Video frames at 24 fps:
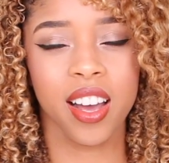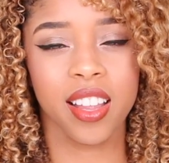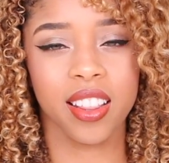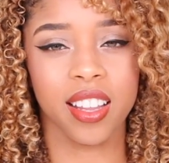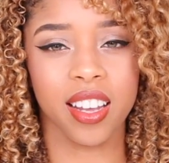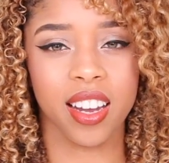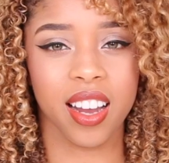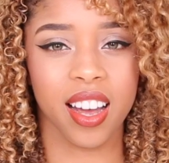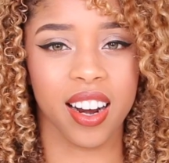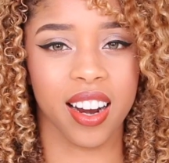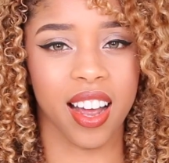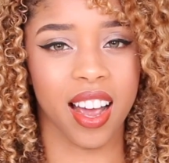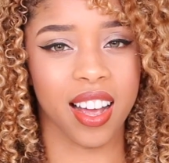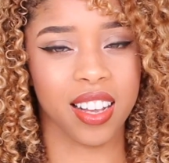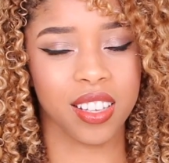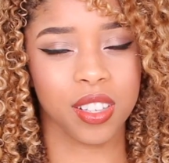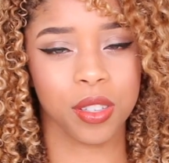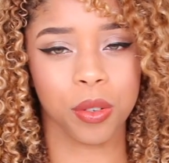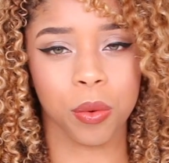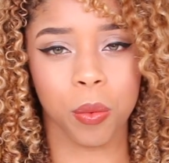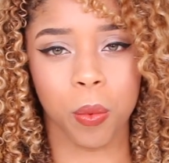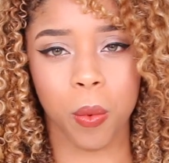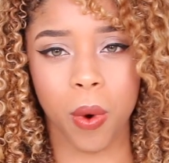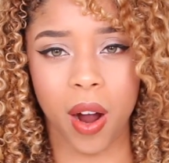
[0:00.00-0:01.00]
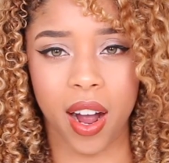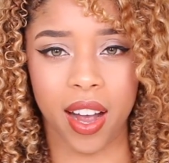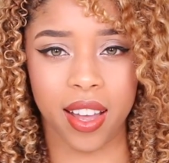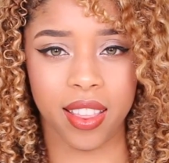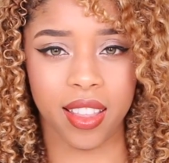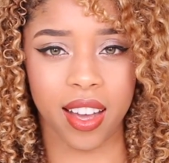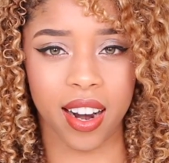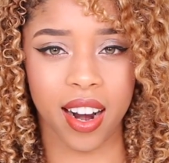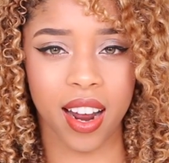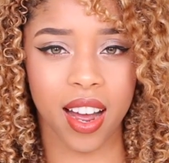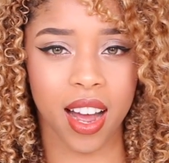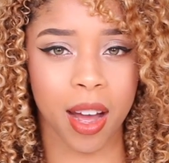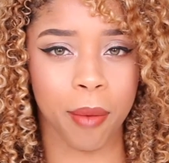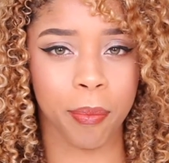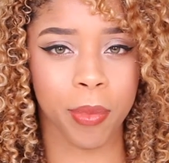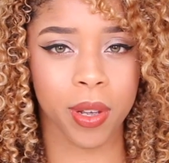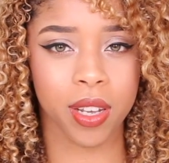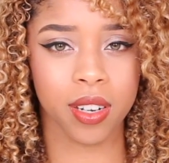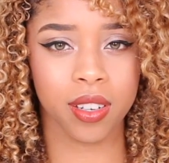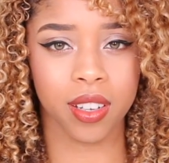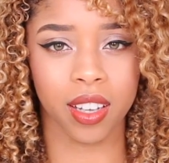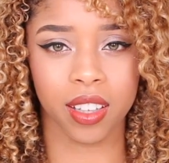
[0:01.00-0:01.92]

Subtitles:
they kind of ask why that happened.